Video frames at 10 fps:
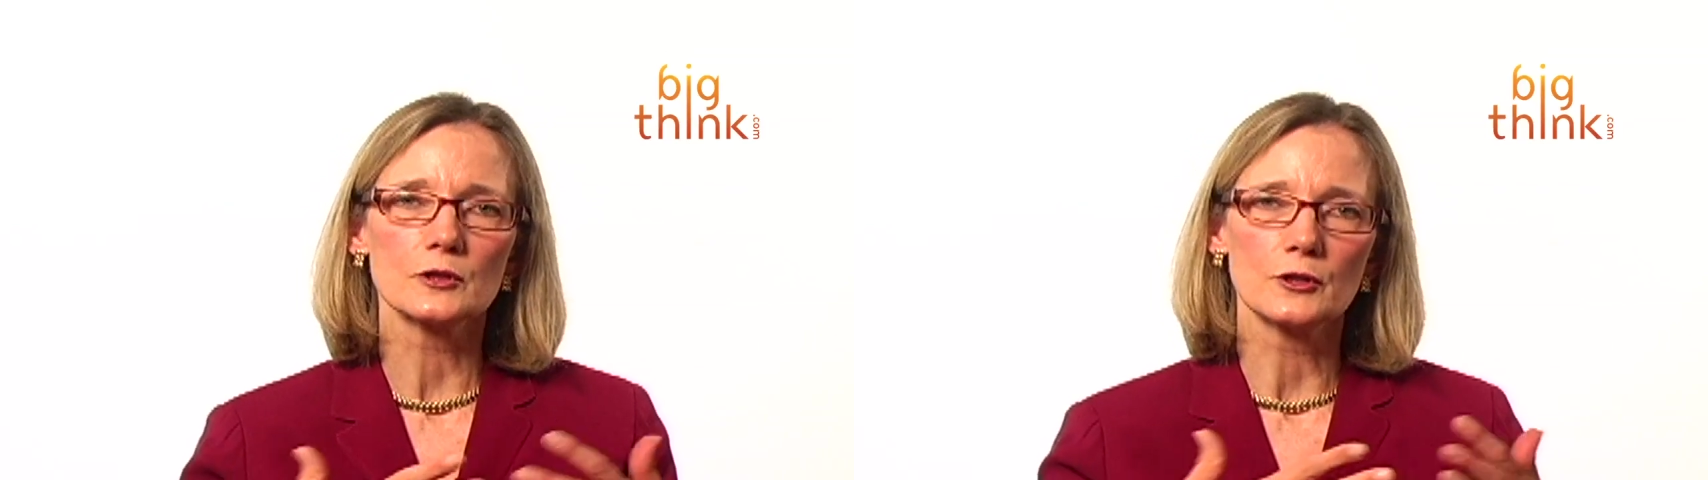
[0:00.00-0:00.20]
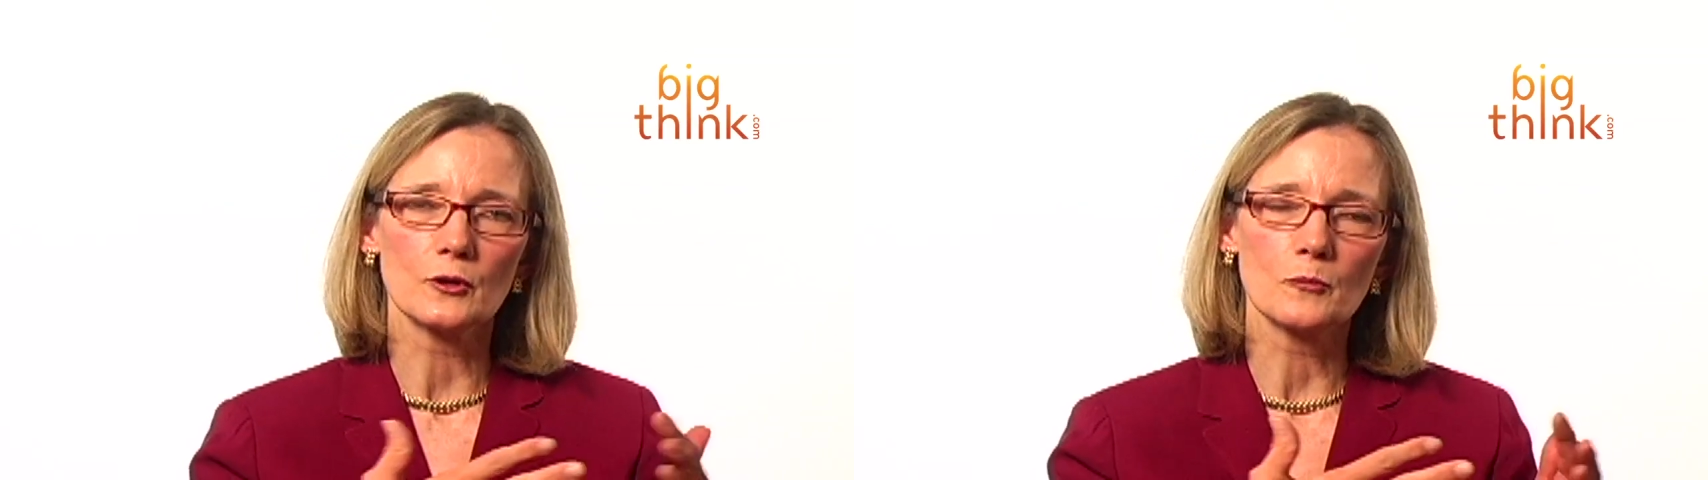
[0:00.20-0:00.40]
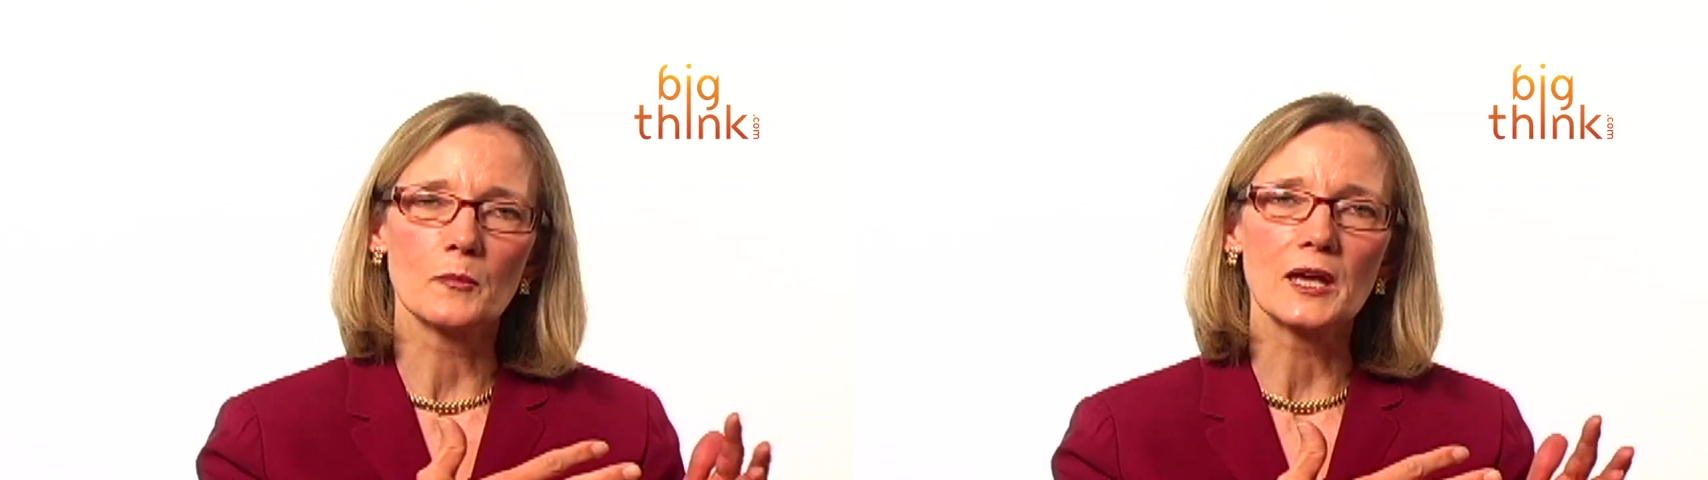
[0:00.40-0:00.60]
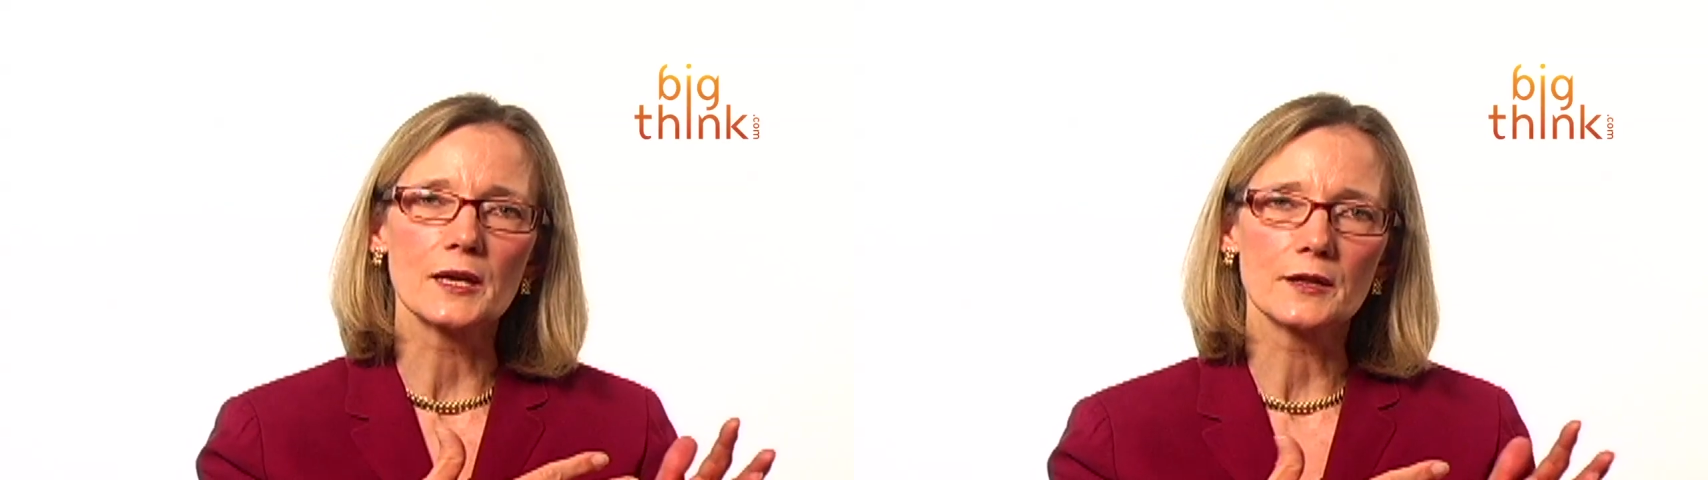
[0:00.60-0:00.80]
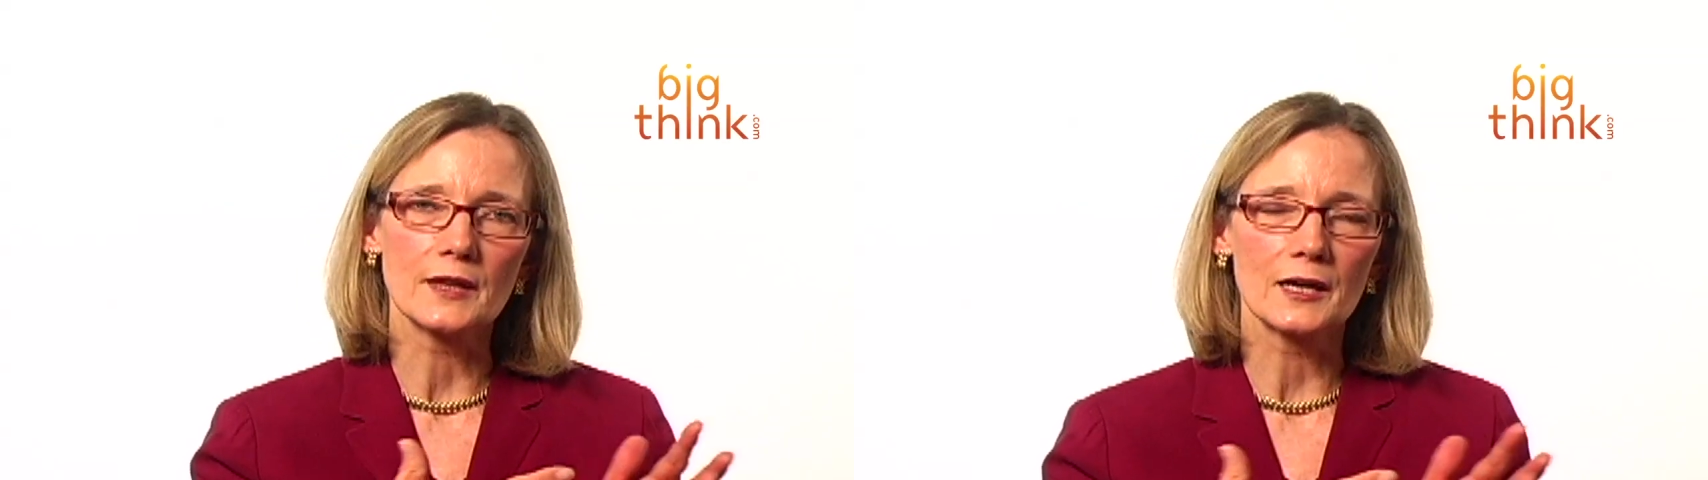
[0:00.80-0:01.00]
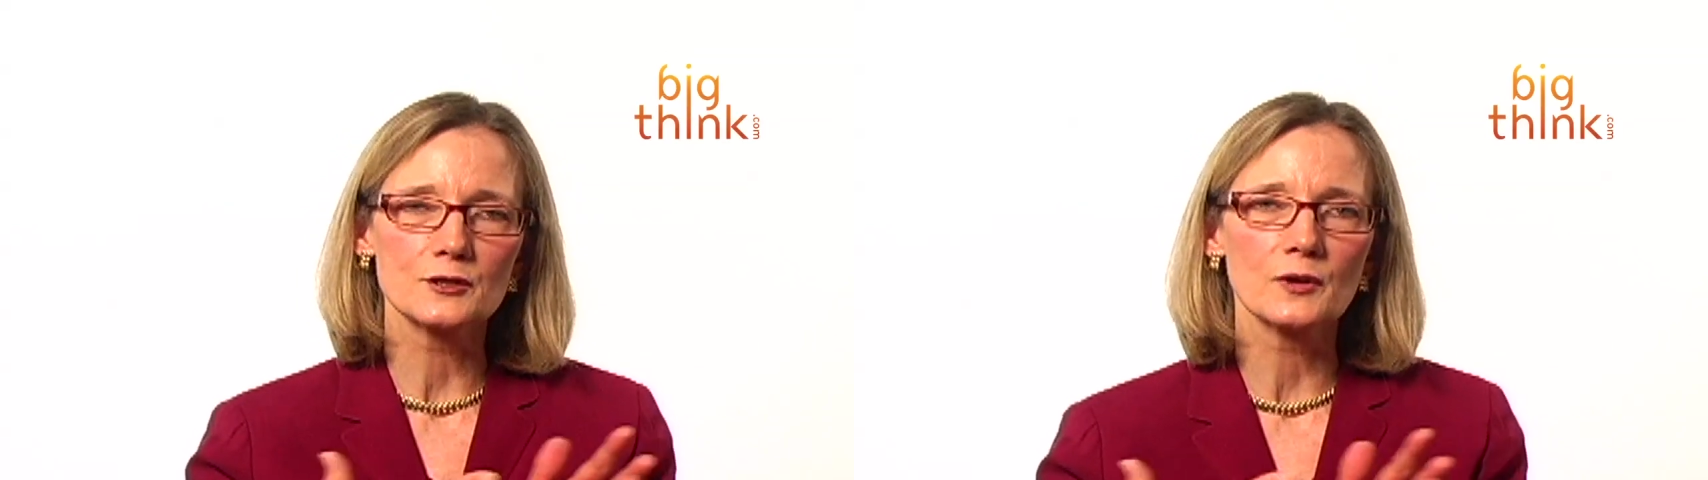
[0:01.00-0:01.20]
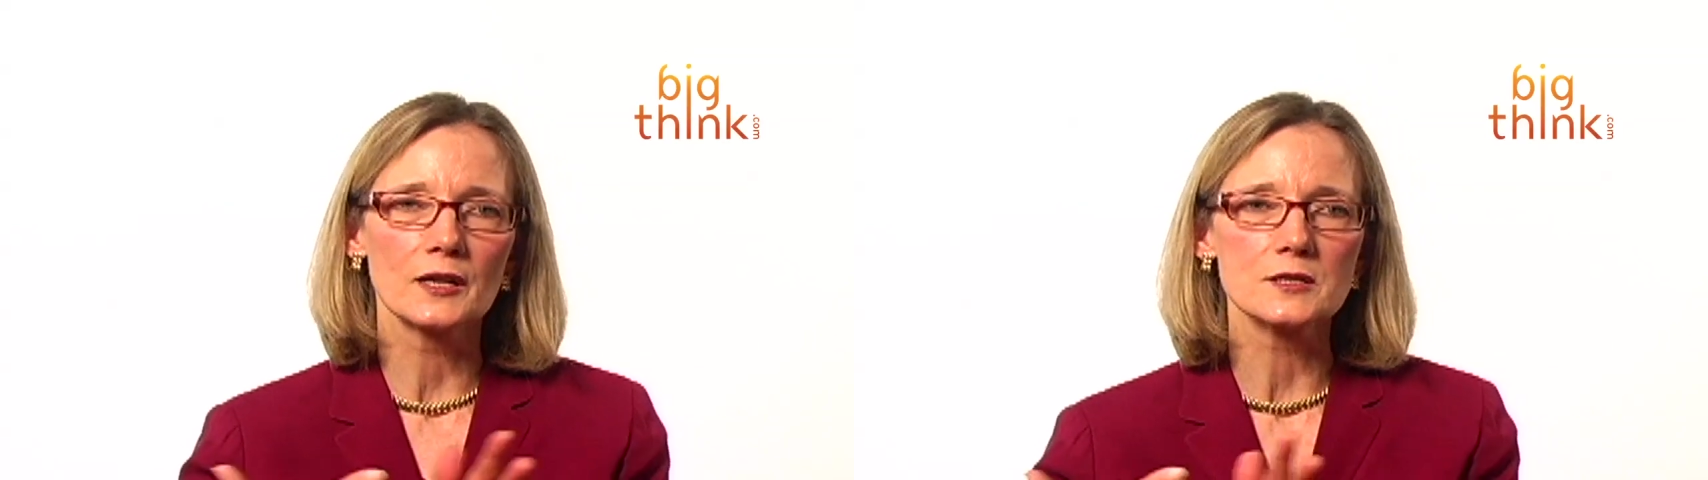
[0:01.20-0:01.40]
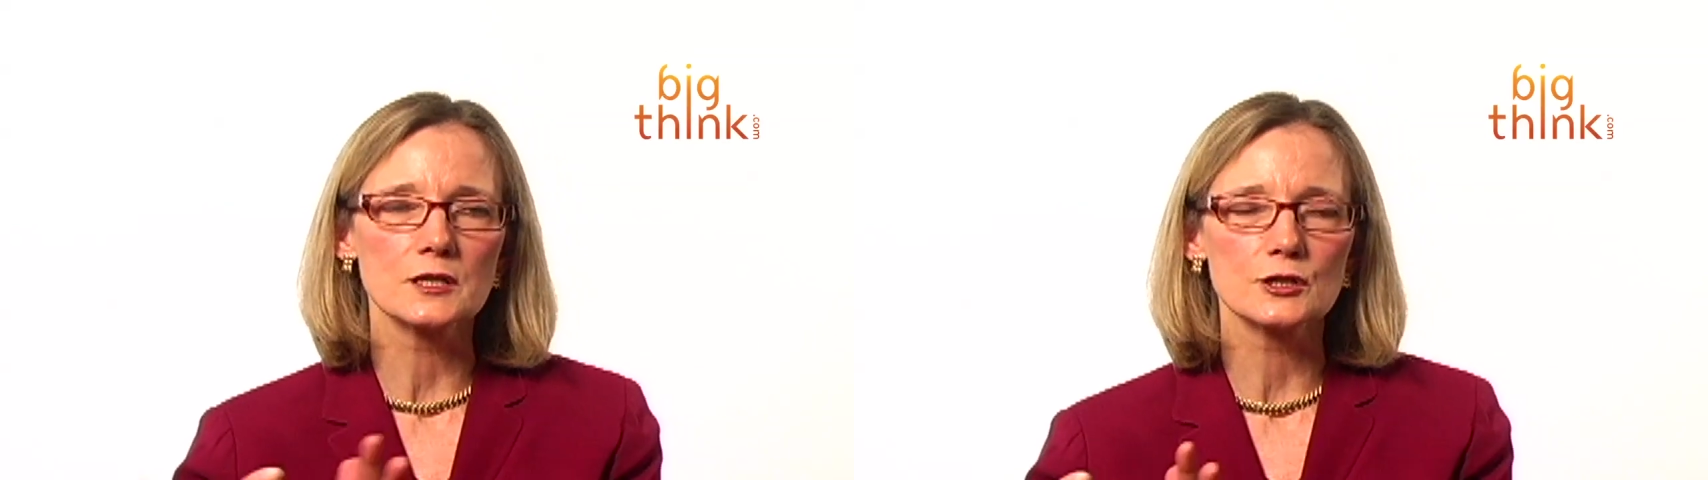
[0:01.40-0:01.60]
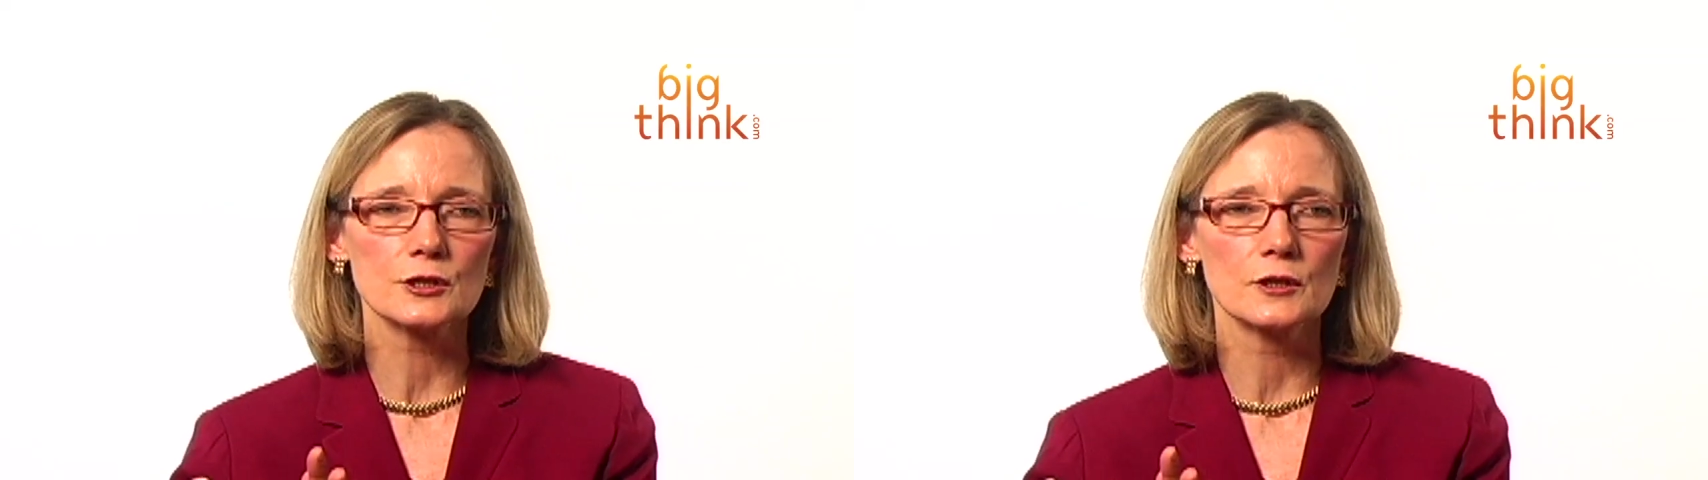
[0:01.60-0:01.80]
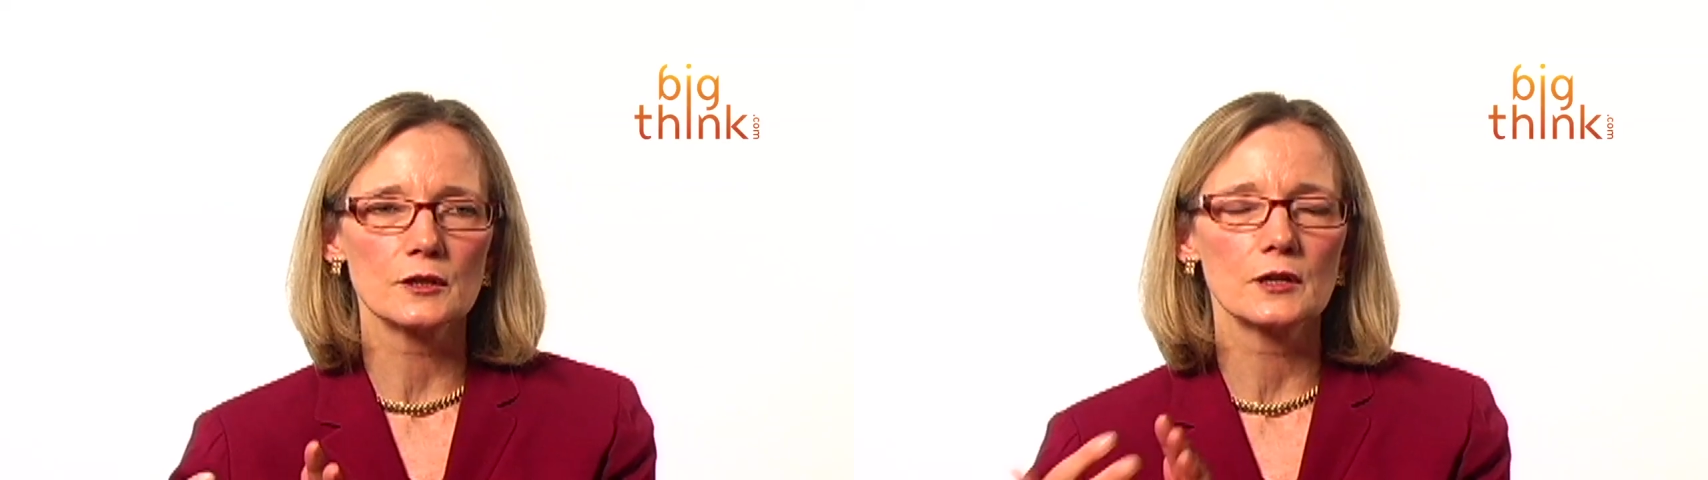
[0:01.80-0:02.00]
you know, make that
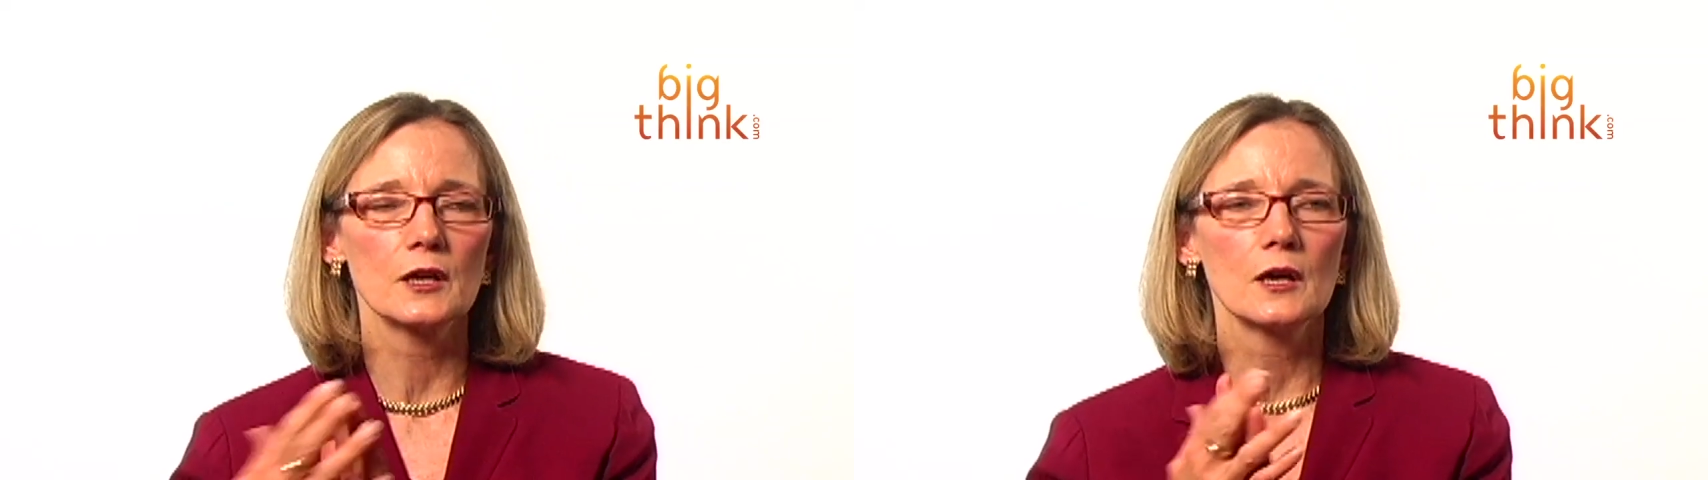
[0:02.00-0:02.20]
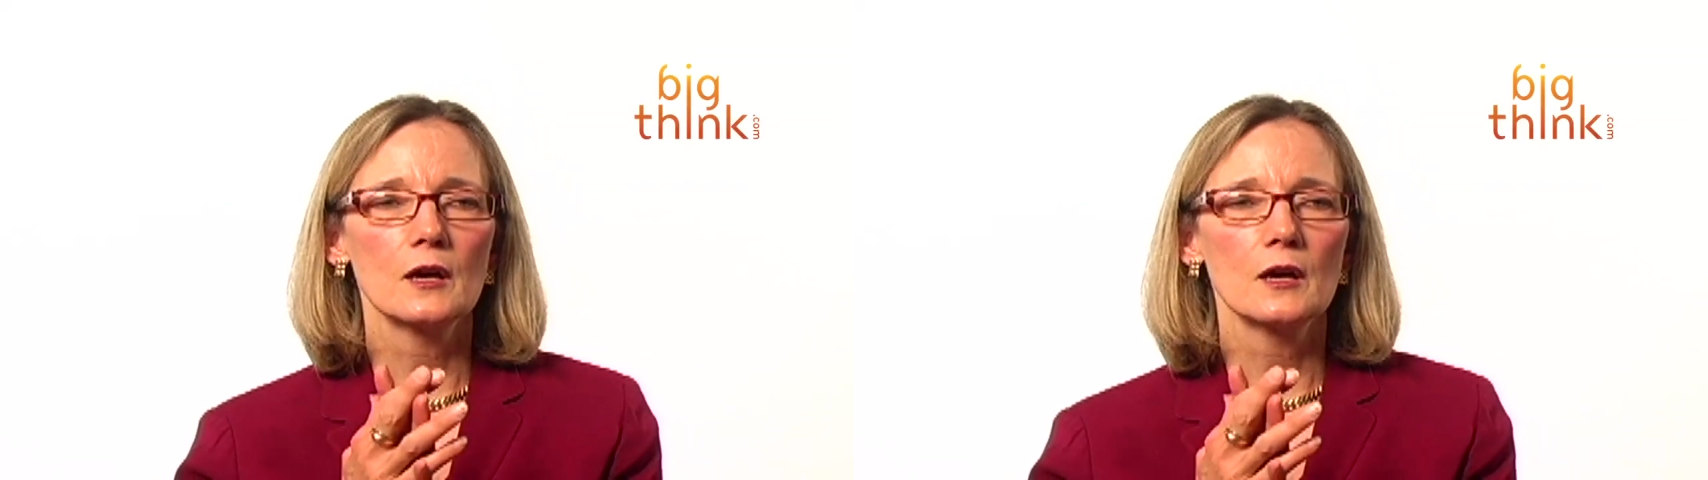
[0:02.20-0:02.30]
transition,